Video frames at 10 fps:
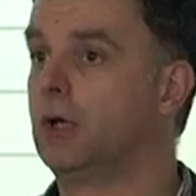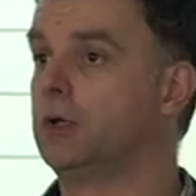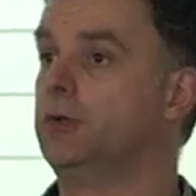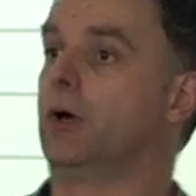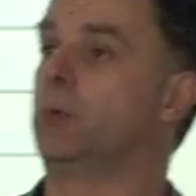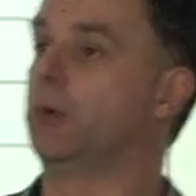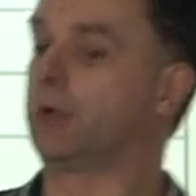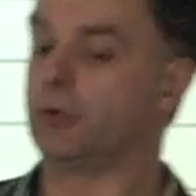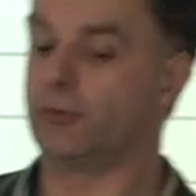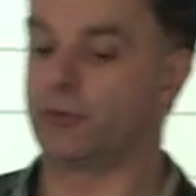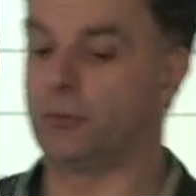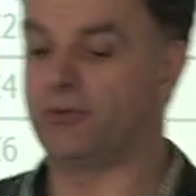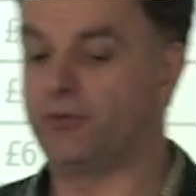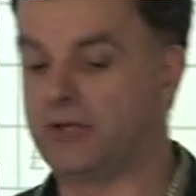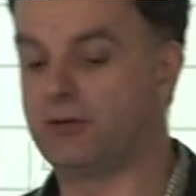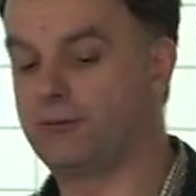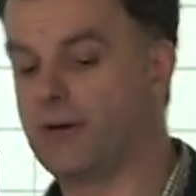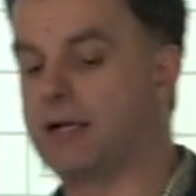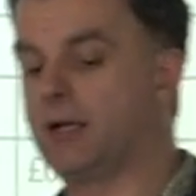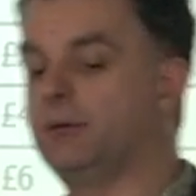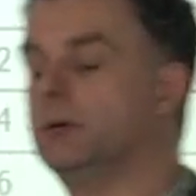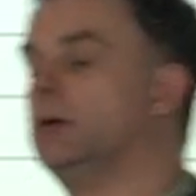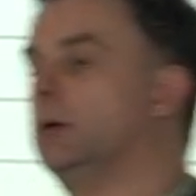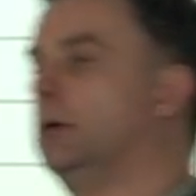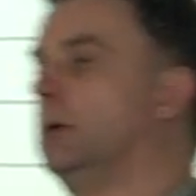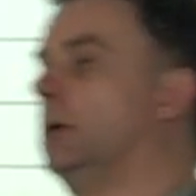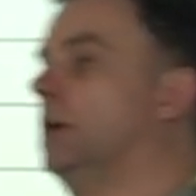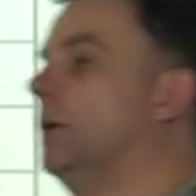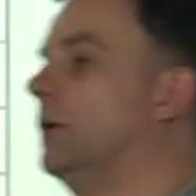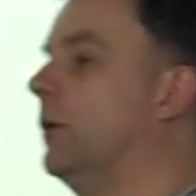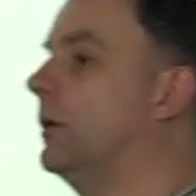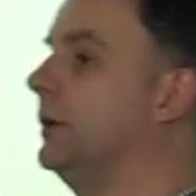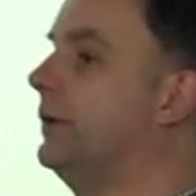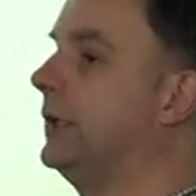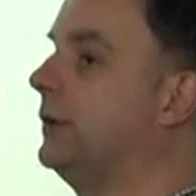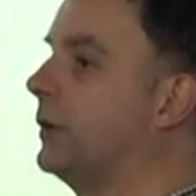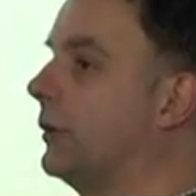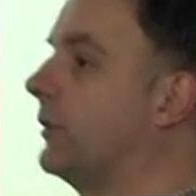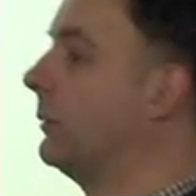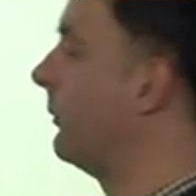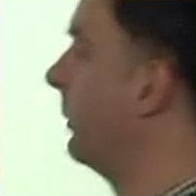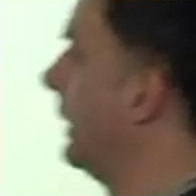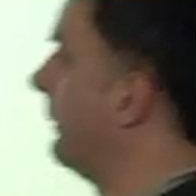and not what the customers see as value, or indeed the customers will